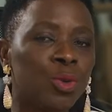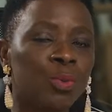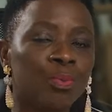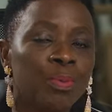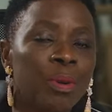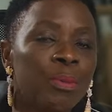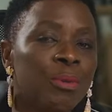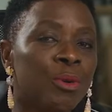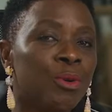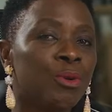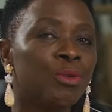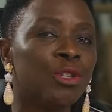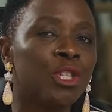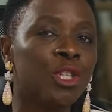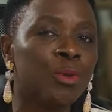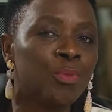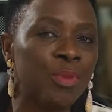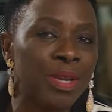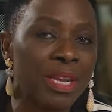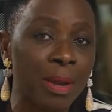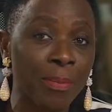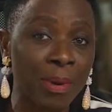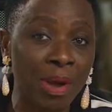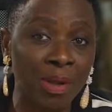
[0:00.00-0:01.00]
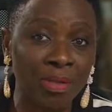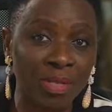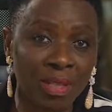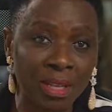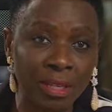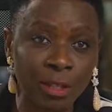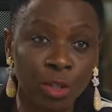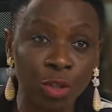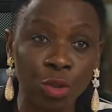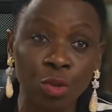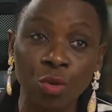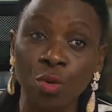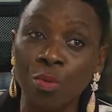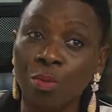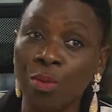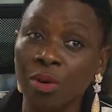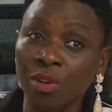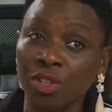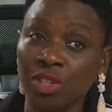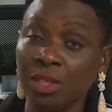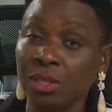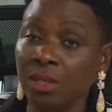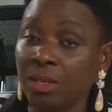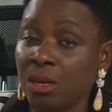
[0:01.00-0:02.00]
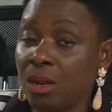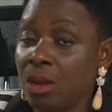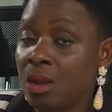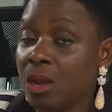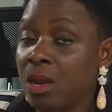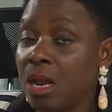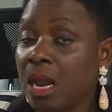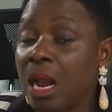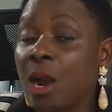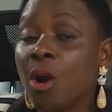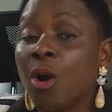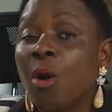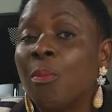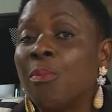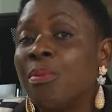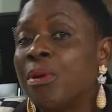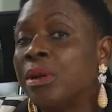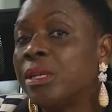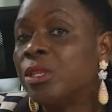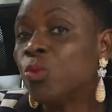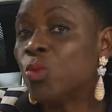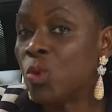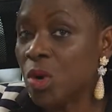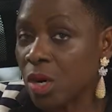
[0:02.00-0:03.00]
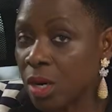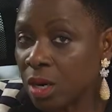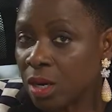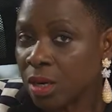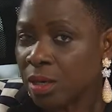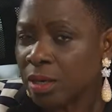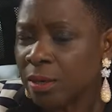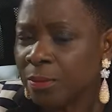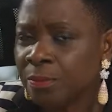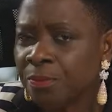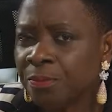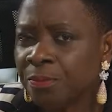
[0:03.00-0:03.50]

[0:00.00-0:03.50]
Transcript: people don't speak about this so much in corporate world.